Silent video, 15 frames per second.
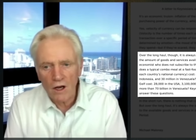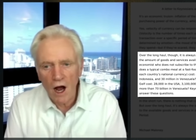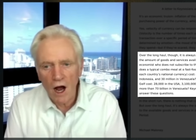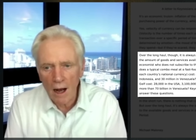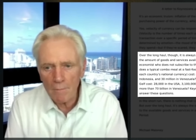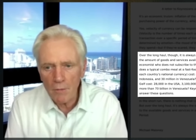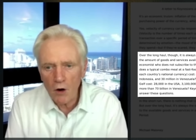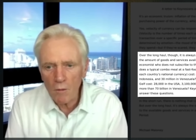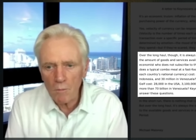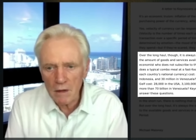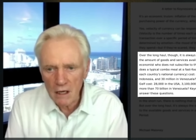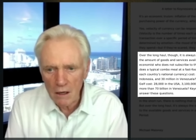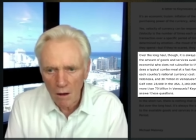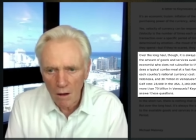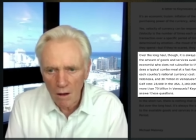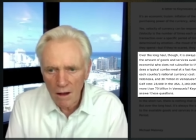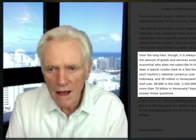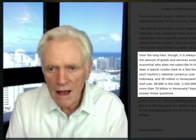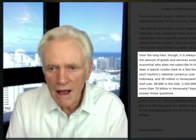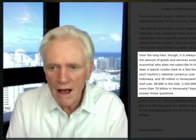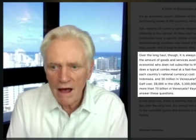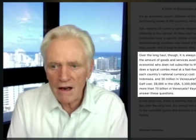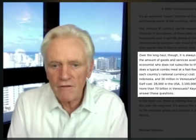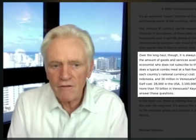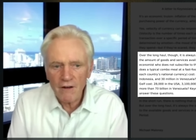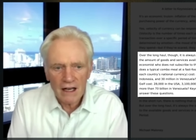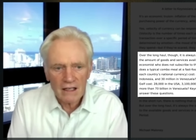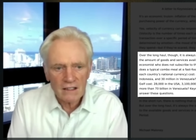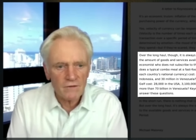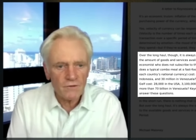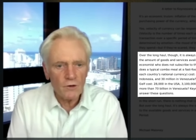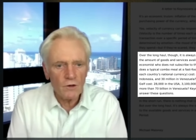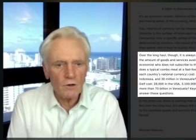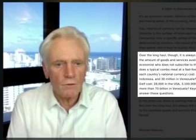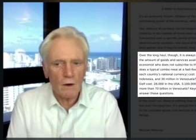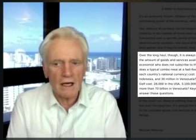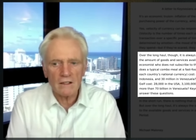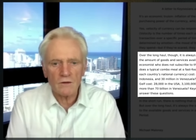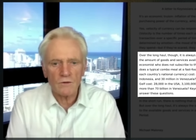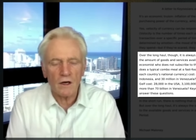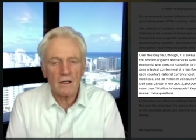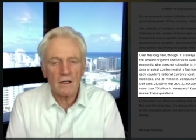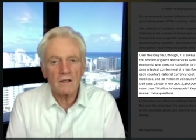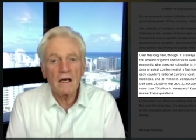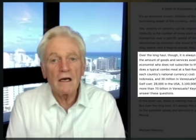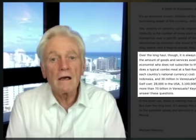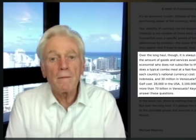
combo meal at a fast food restaurant